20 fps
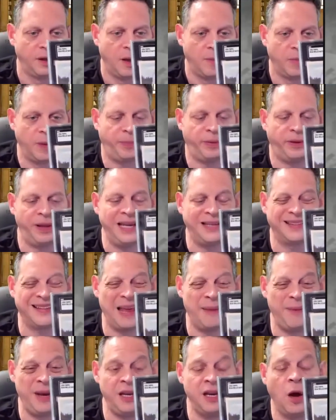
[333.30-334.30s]
But please
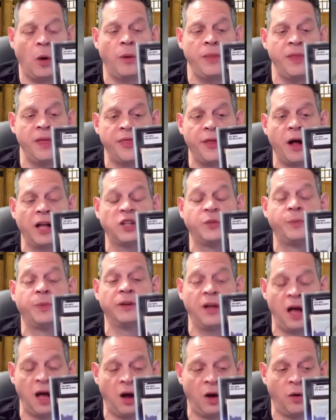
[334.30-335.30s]
let me know in the thoughts
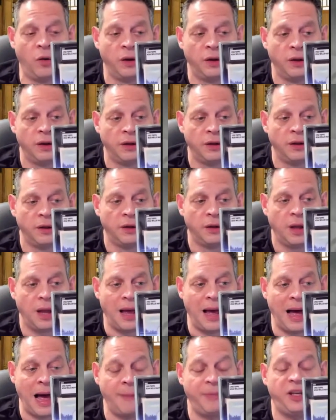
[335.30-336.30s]
below.
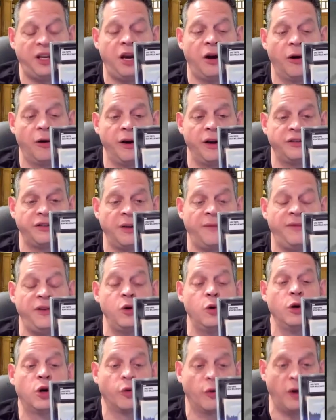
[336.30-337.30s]
I'm curious if
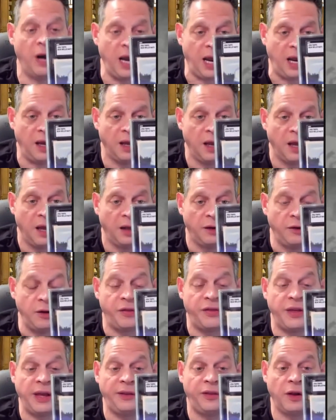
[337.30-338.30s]
you agree. Do you
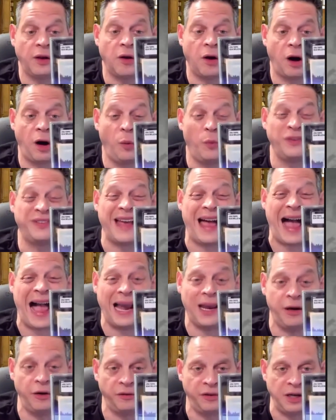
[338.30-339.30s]
think the card was
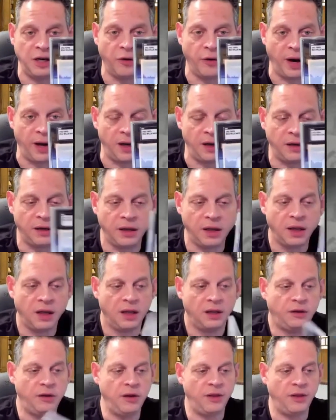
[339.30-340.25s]
accurately graded? Do you